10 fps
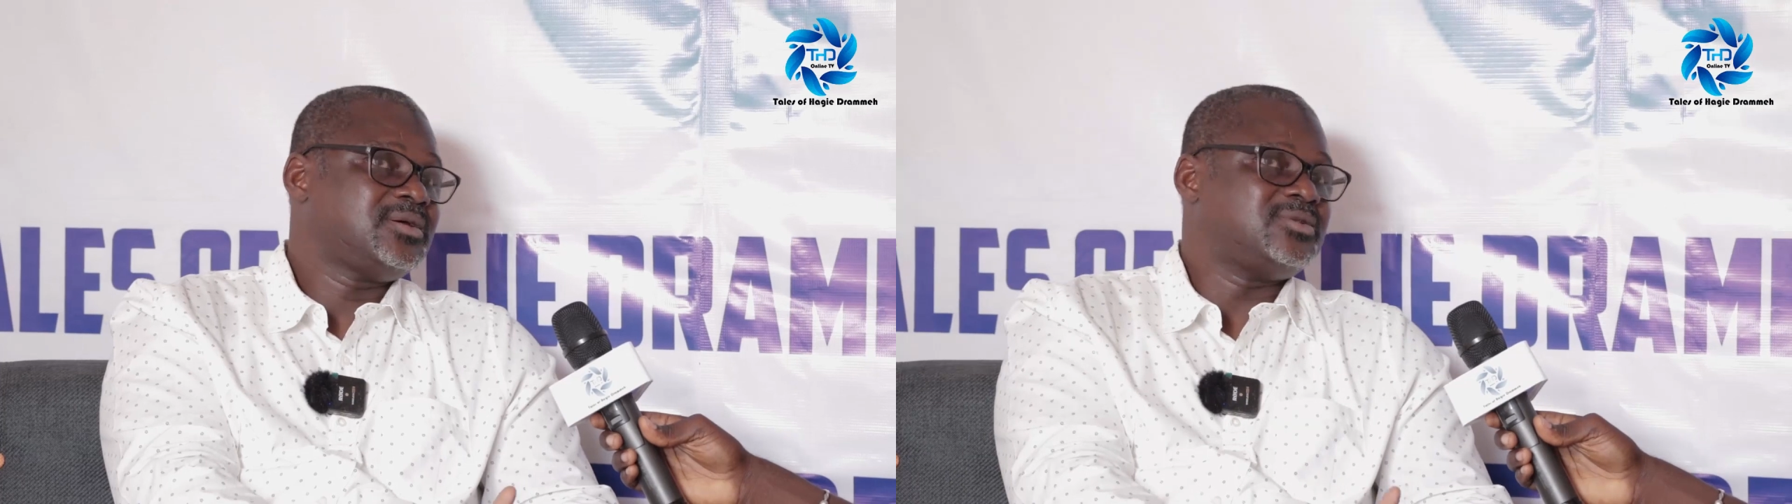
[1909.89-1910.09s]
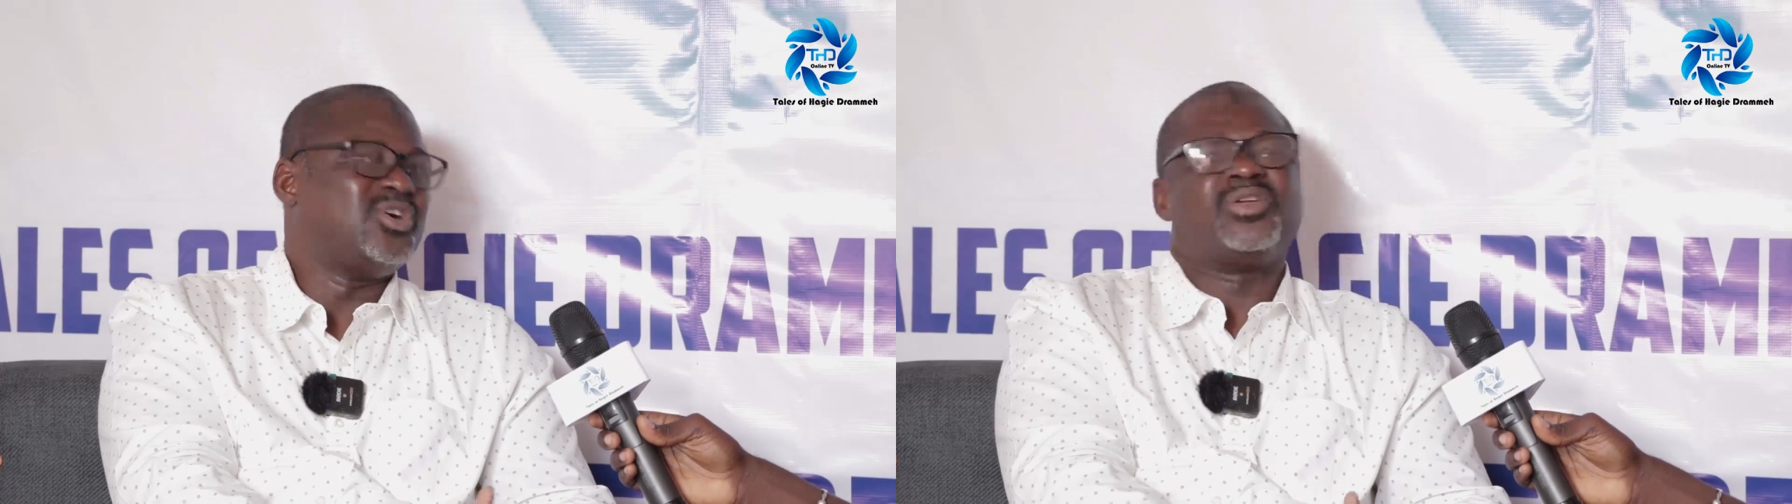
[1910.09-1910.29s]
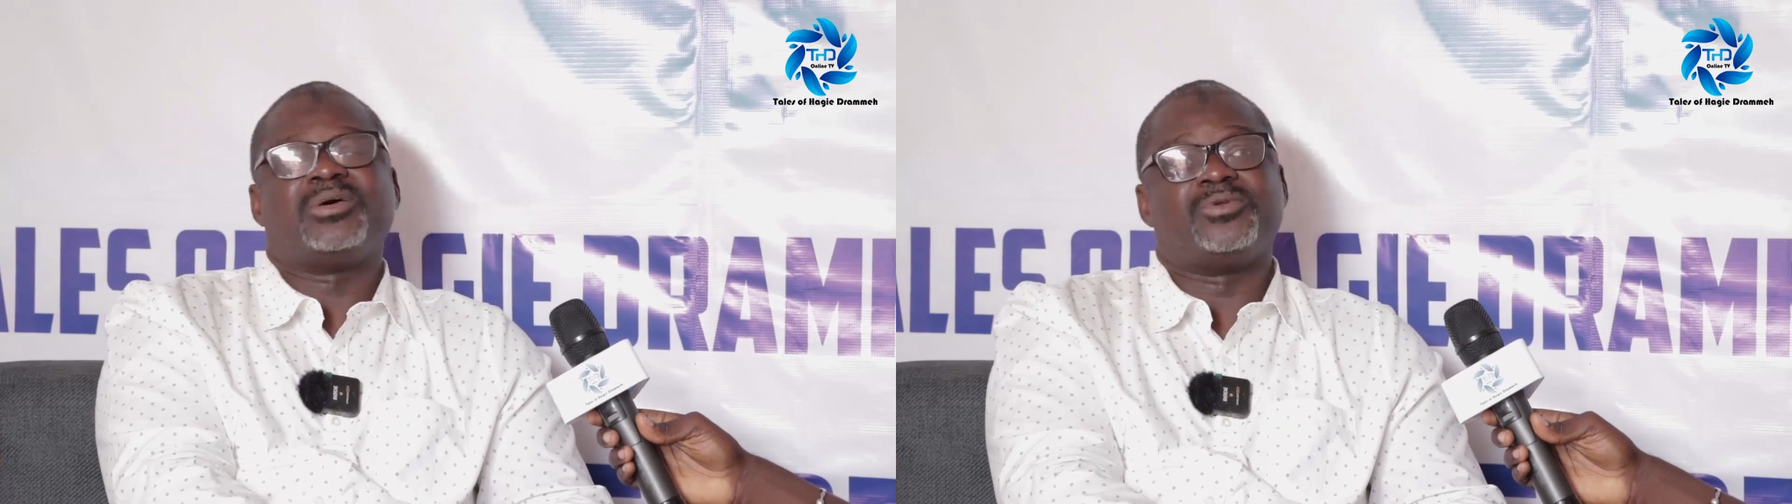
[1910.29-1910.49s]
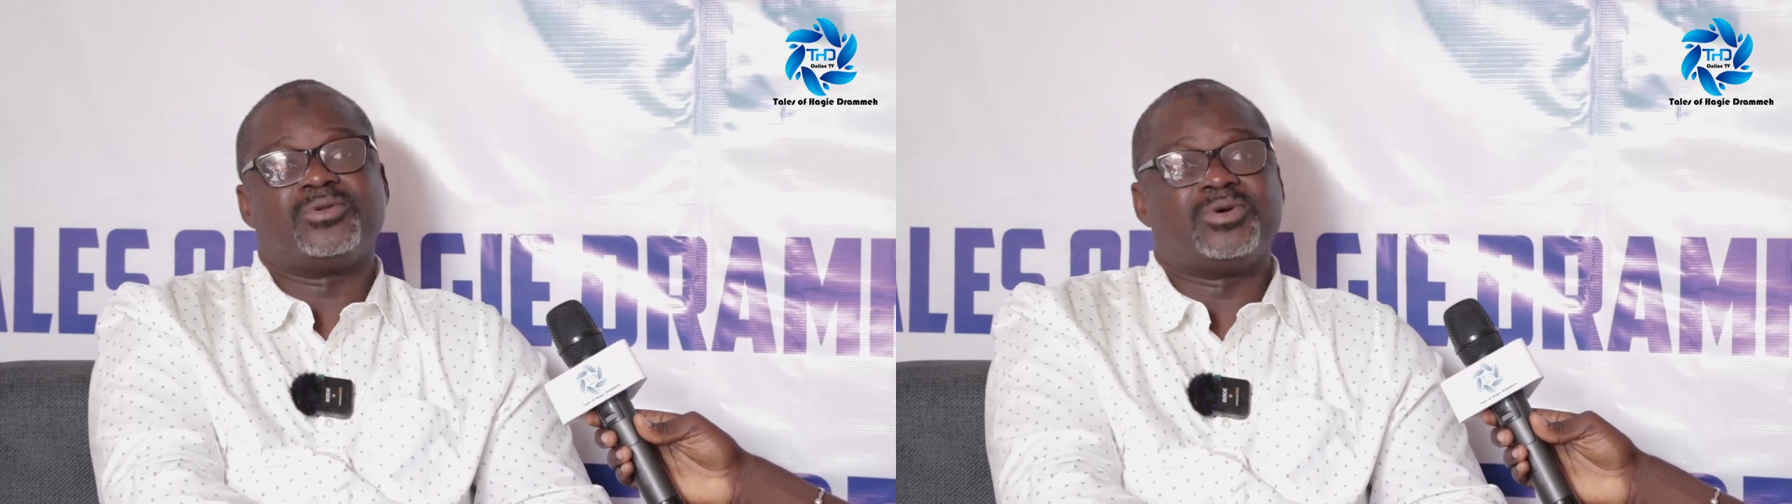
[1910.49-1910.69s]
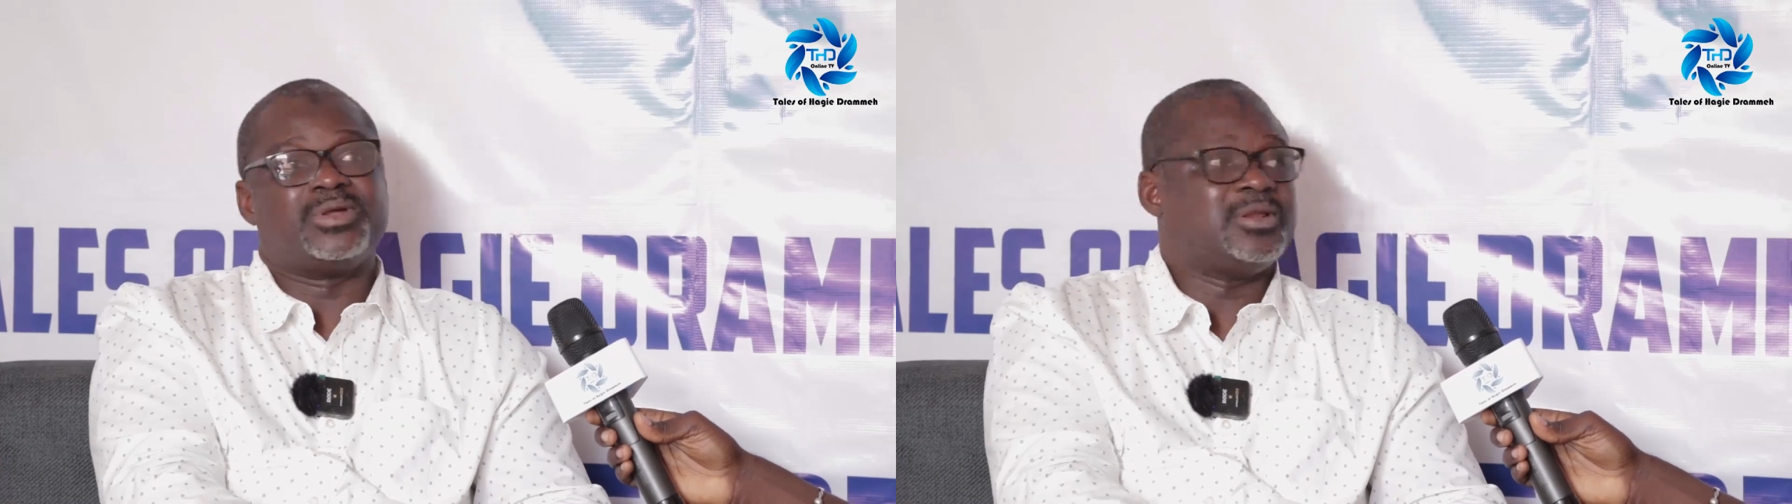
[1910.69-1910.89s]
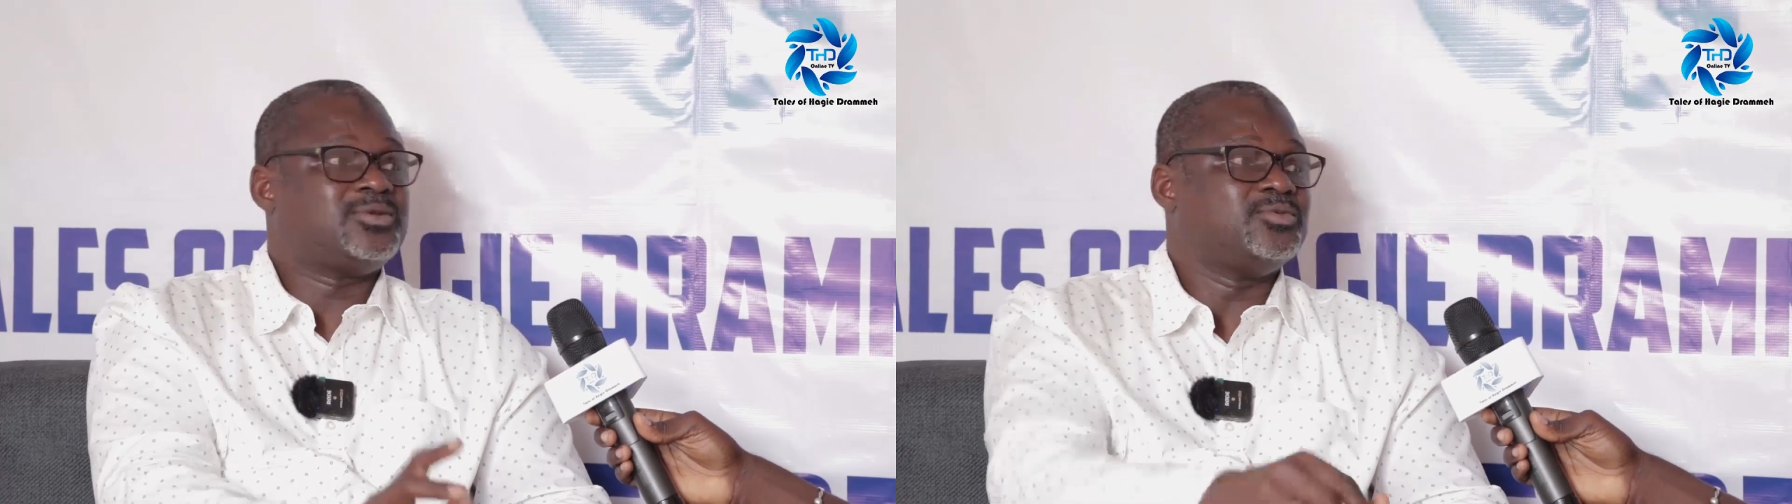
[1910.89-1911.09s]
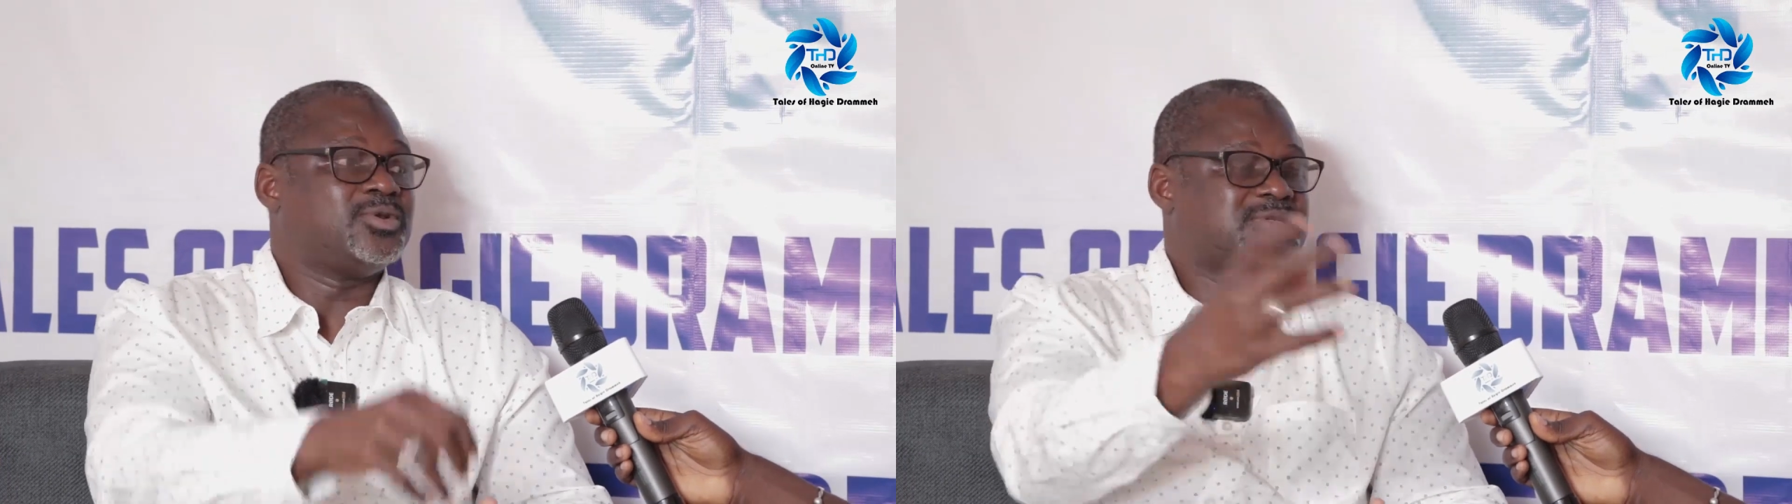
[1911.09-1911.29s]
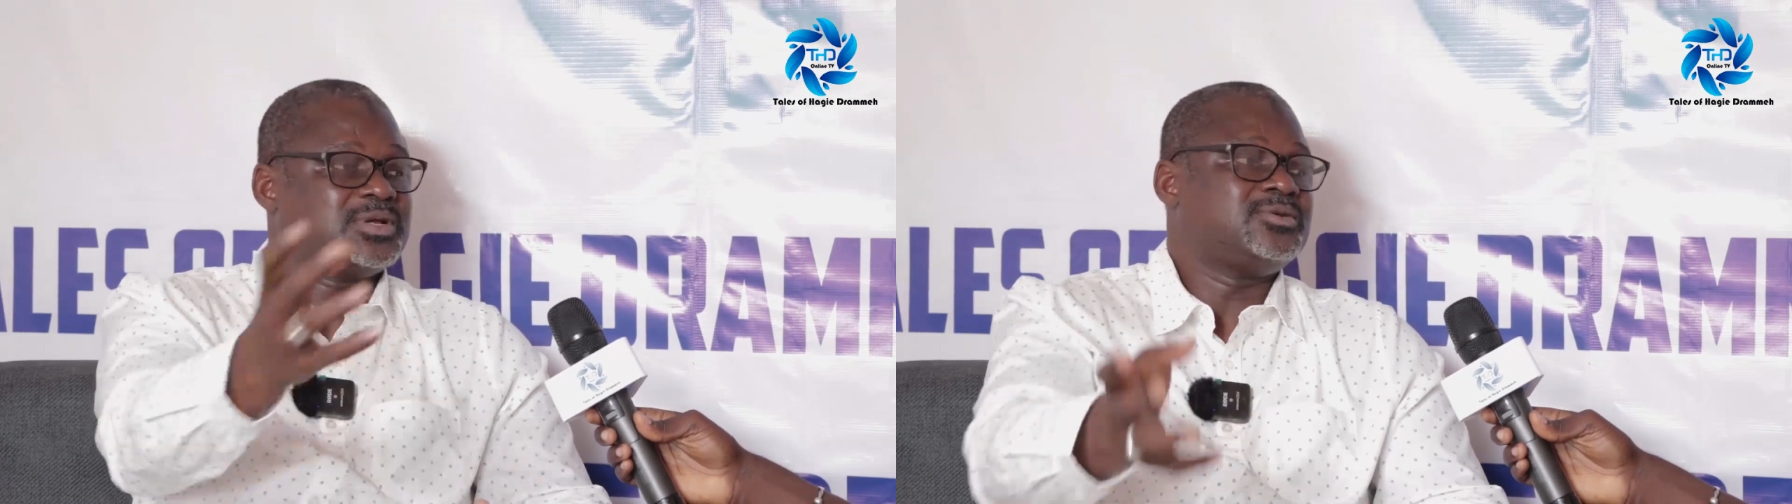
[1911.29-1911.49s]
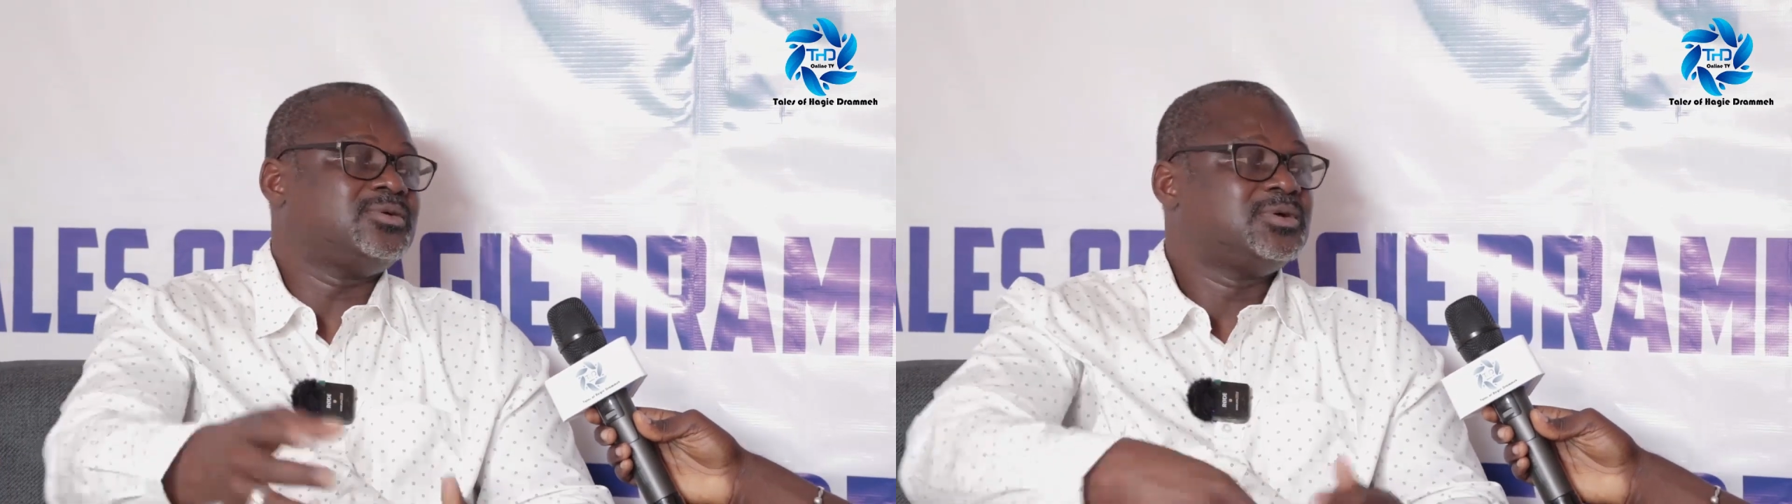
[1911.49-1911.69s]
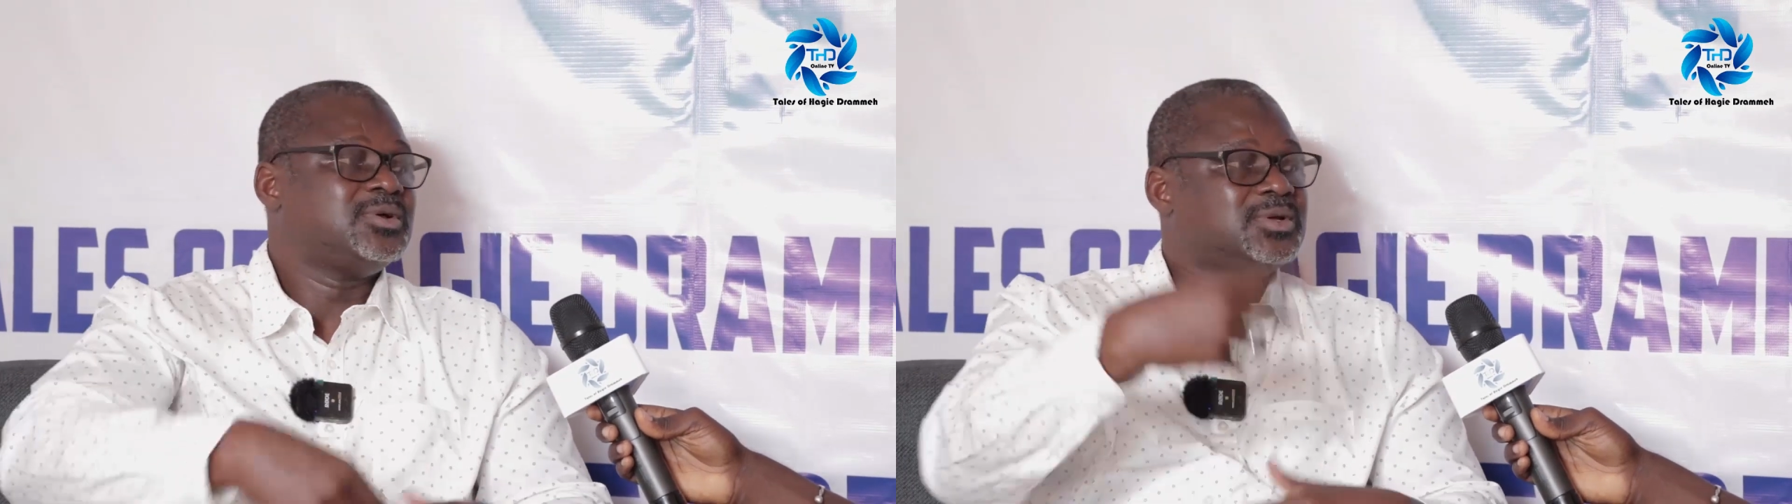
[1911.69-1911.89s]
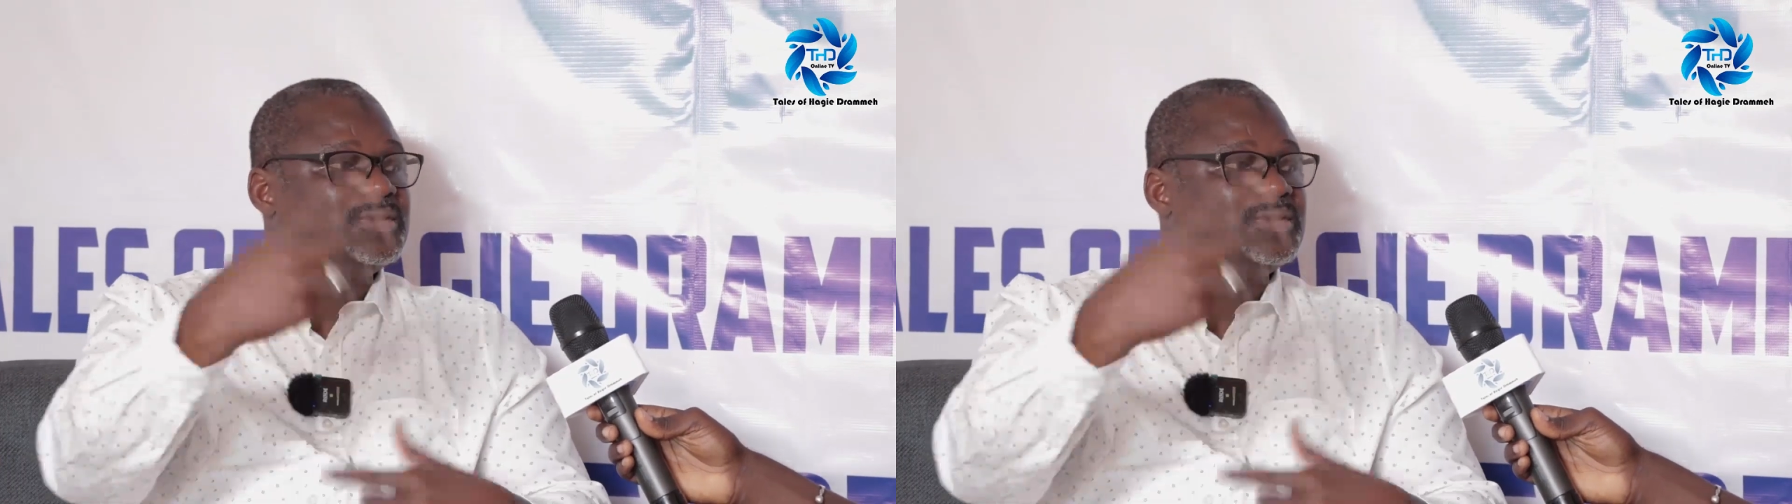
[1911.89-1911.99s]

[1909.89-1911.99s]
No, I'm not going in tomorrow. You say, no.